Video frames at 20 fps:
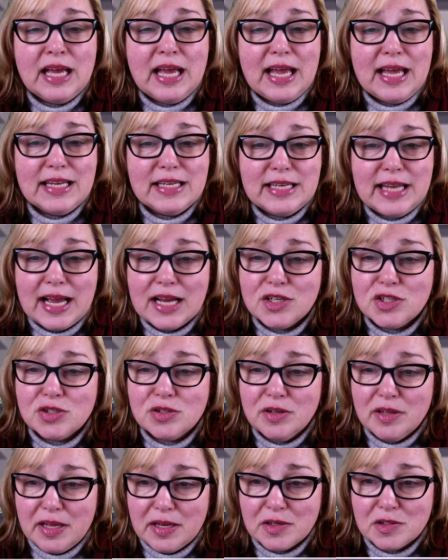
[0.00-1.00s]
and
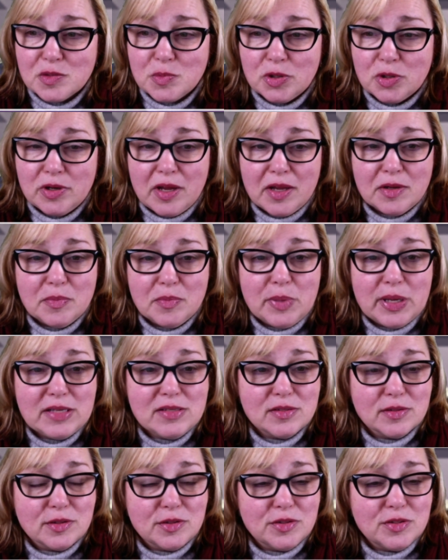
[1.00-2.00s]
national expert on
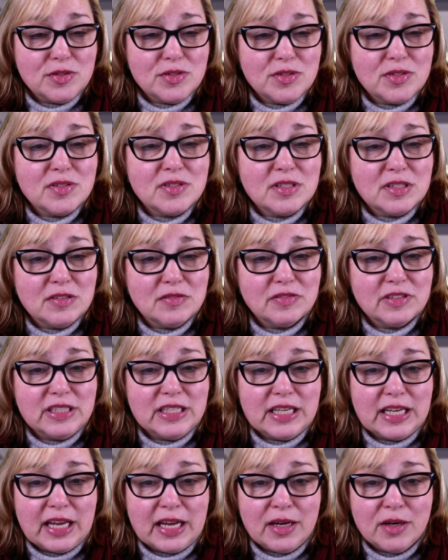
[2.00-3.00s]
embezzlers, Tiffany
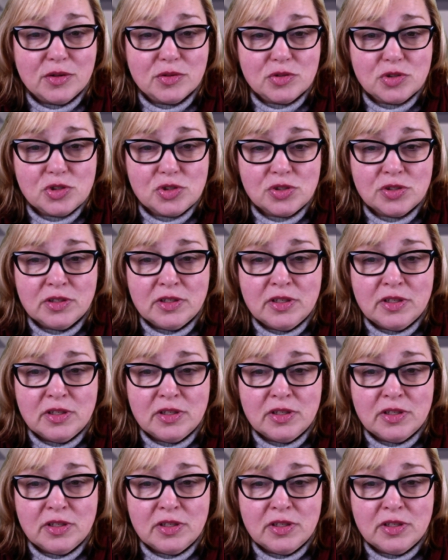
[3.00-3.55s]
Couch.